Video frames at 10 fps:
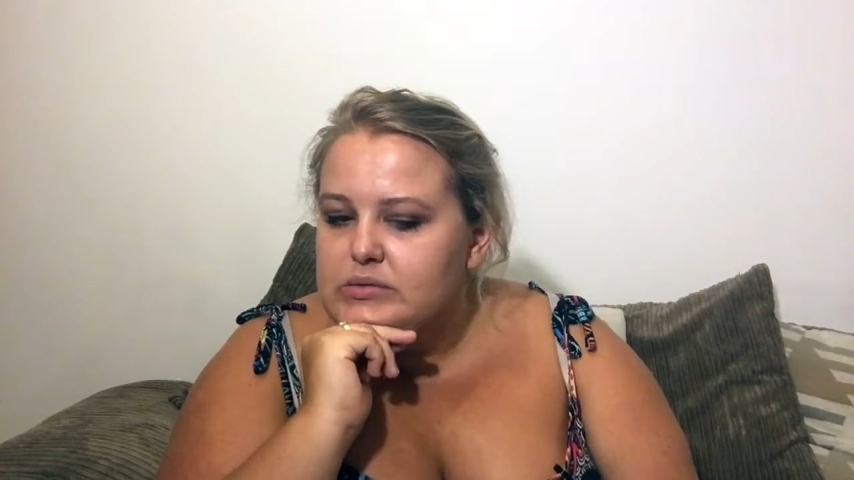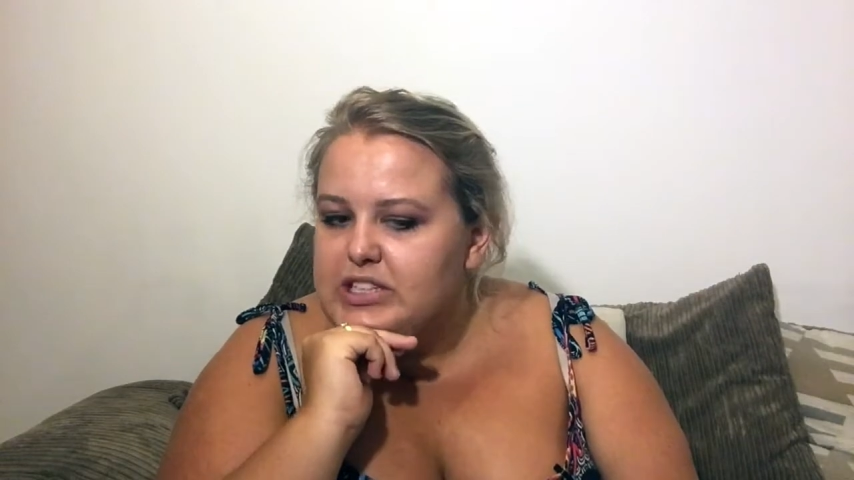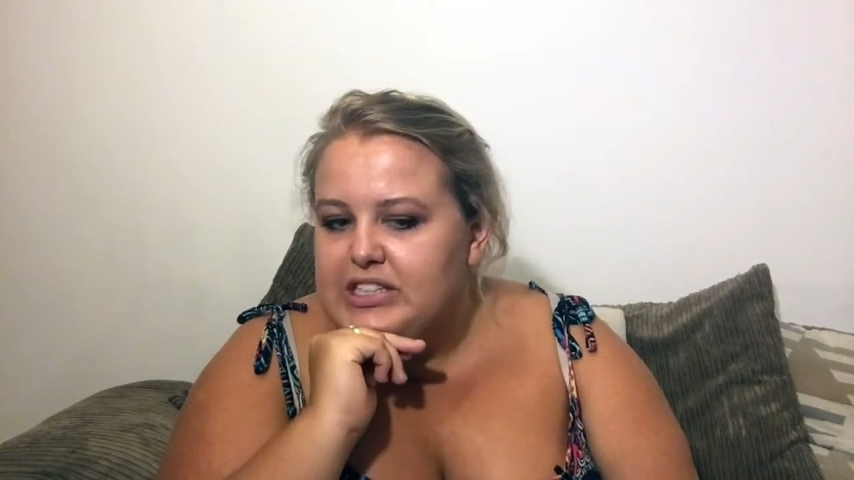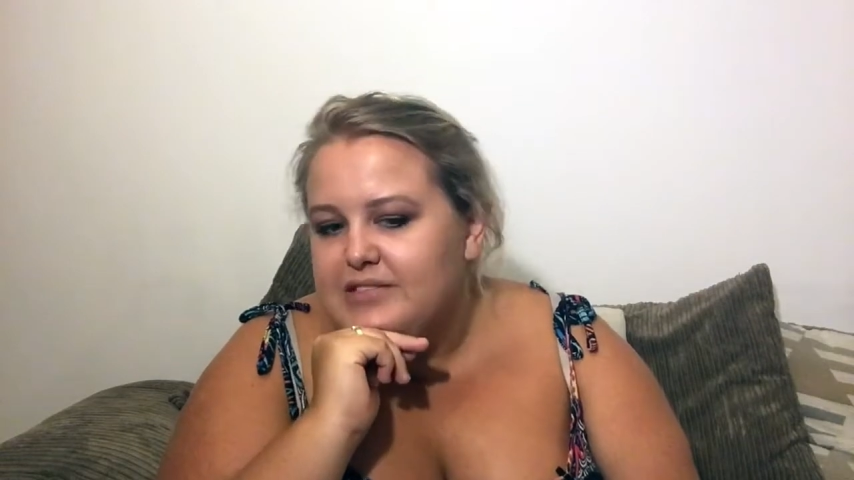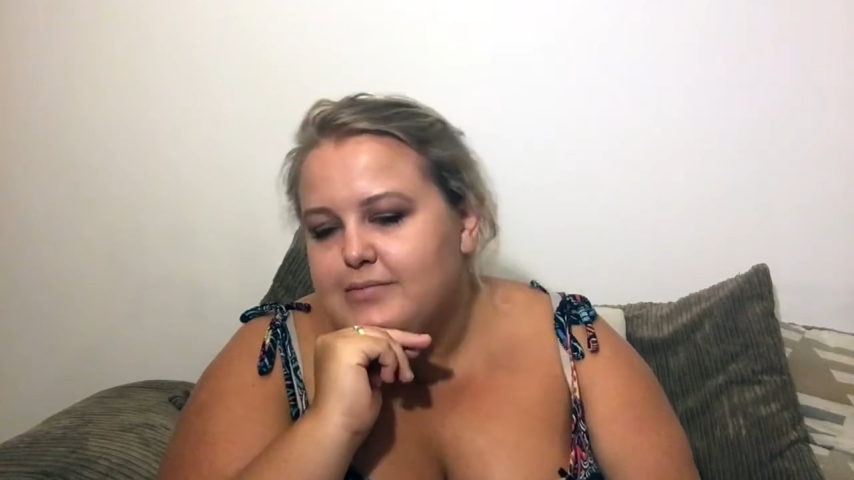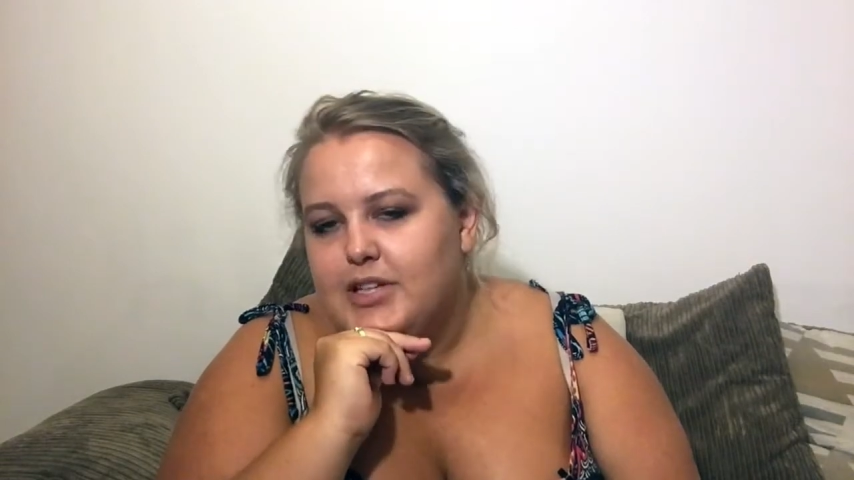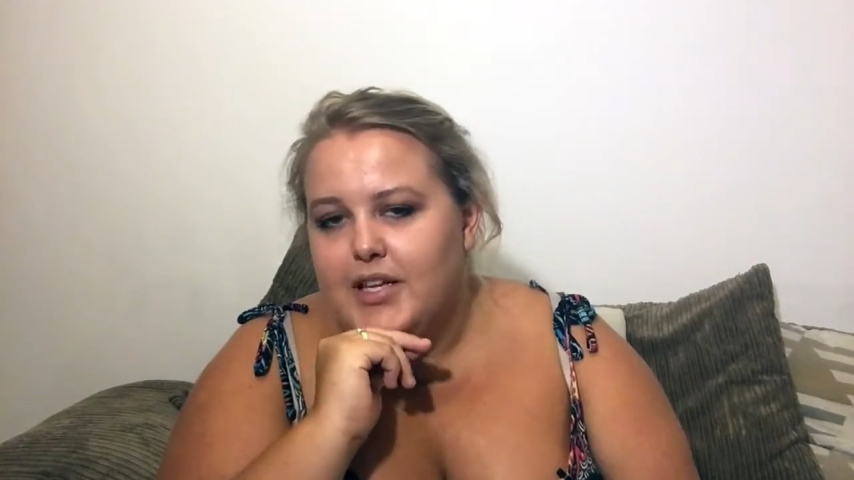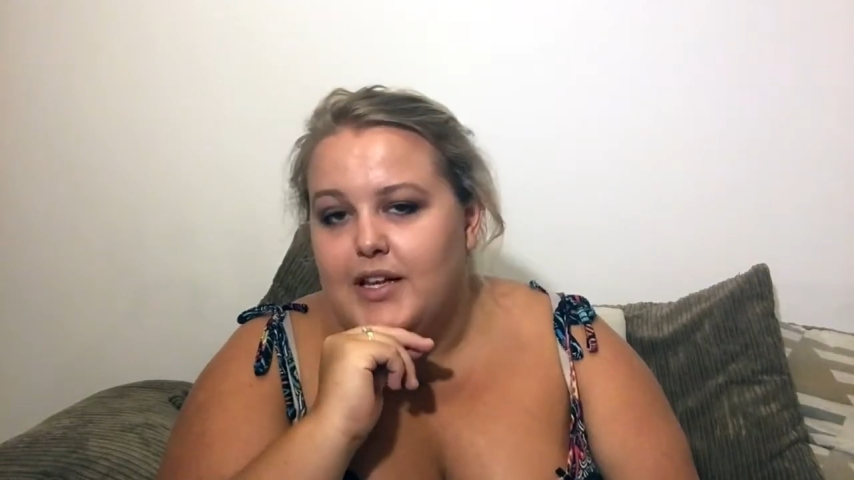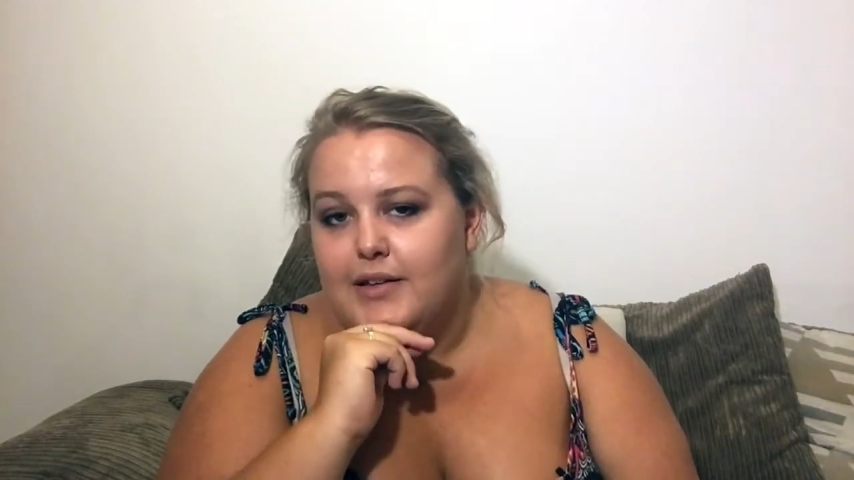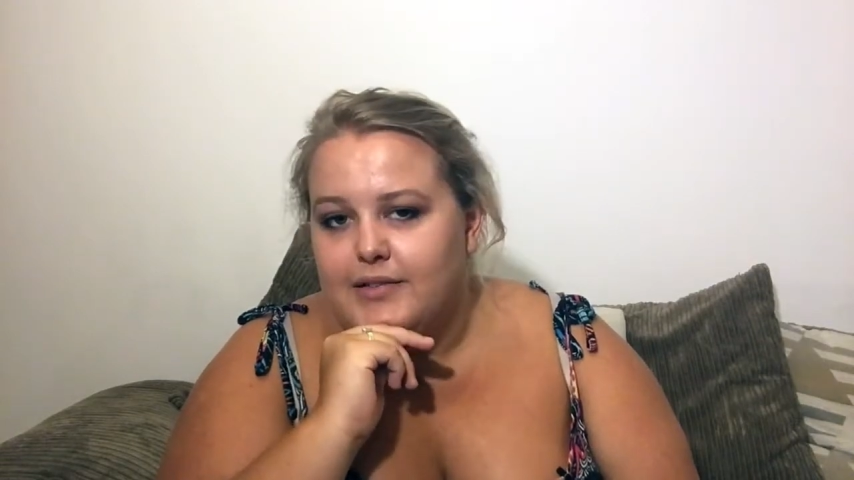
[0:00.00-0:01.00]

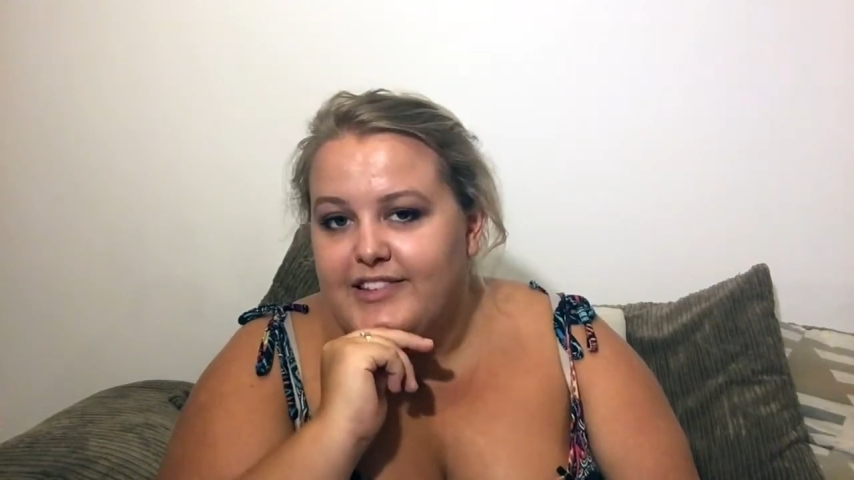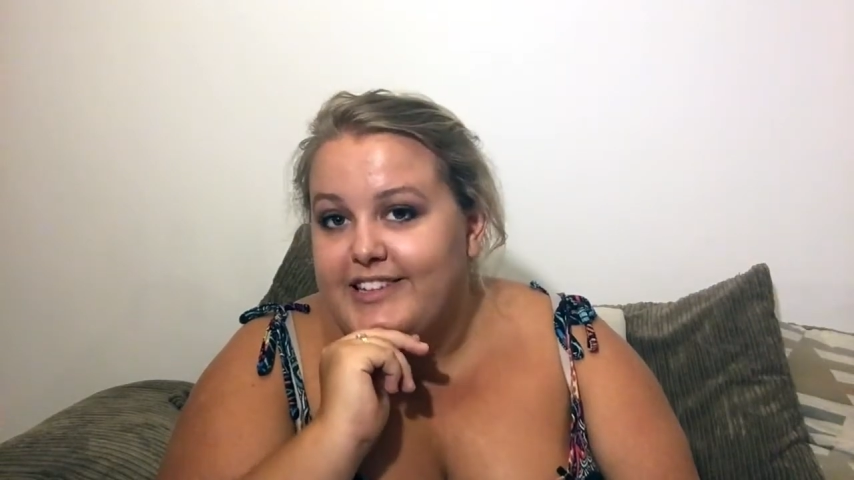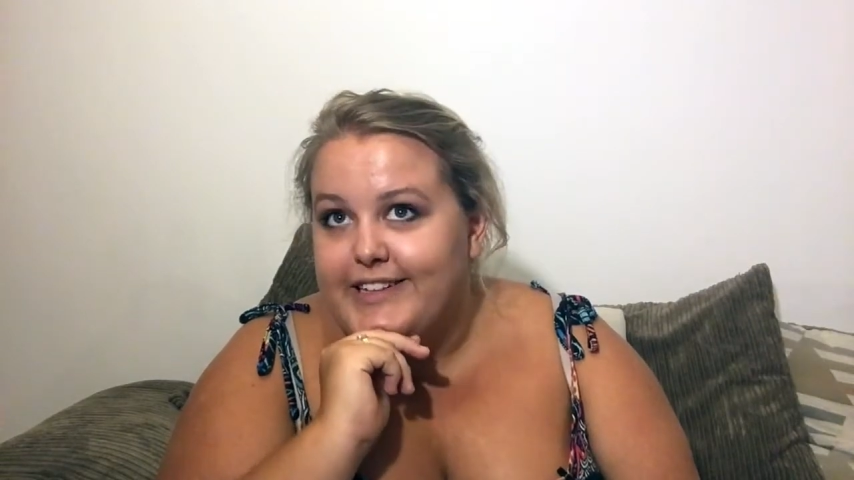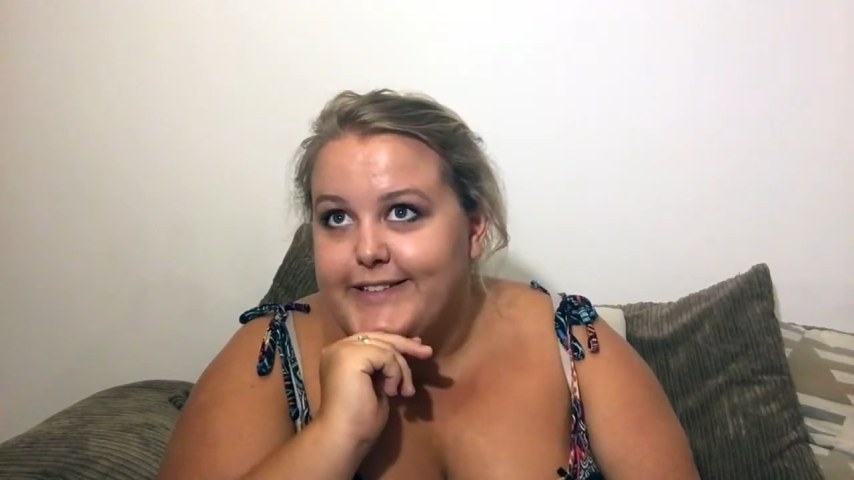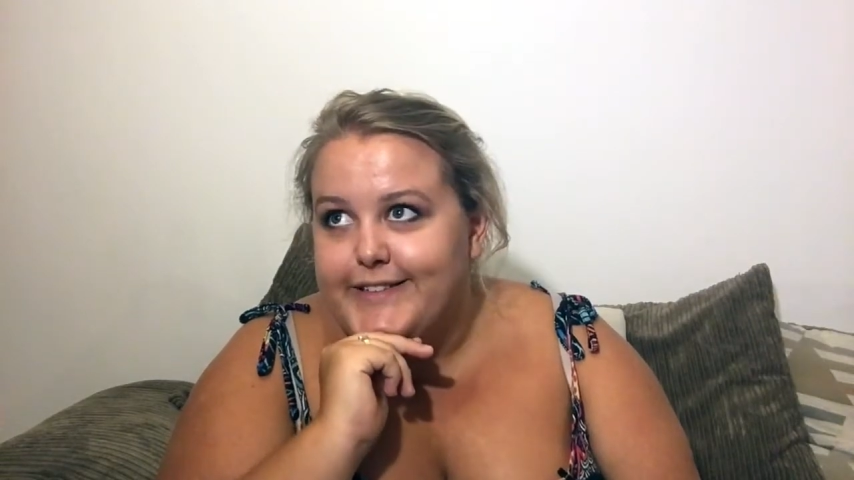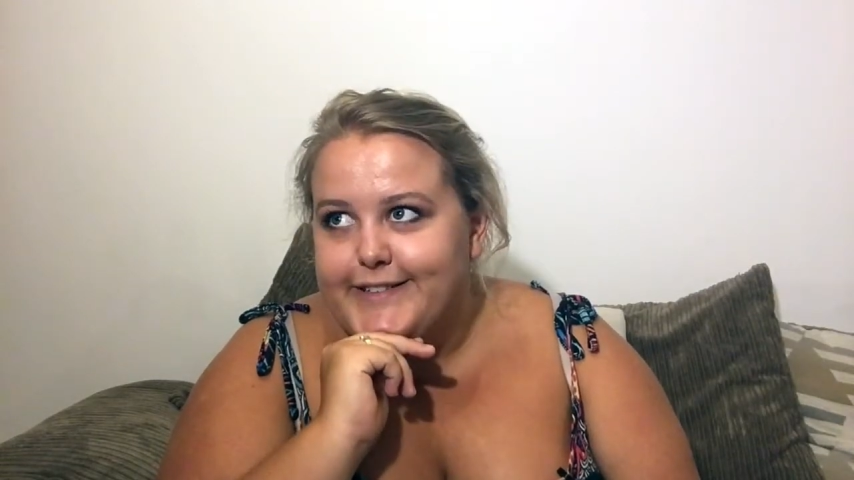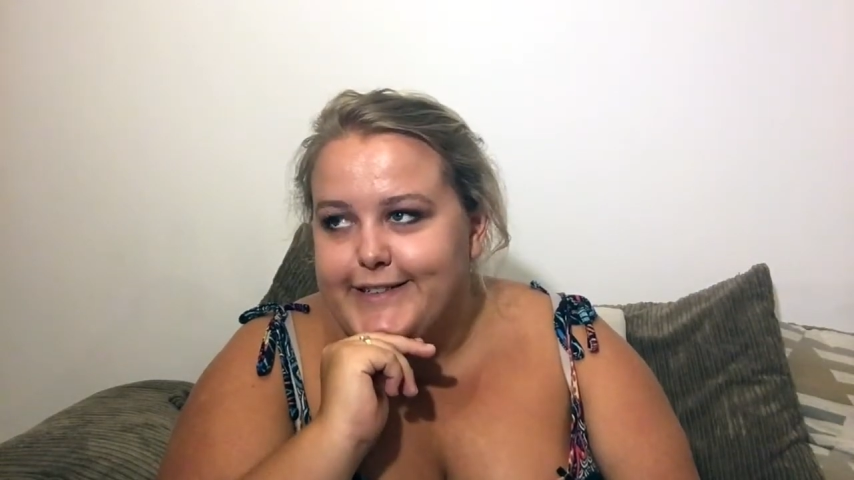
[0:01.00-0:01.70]
in standard